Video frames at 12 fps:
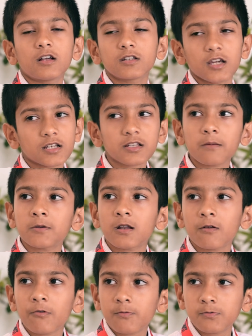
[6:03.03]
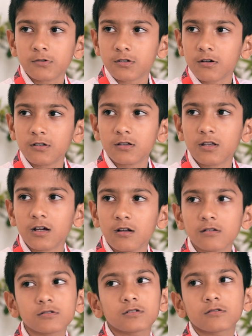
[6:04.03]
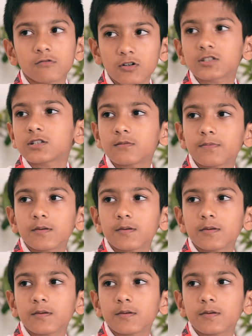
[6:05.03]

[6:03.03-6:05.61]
and the examiner will put on the question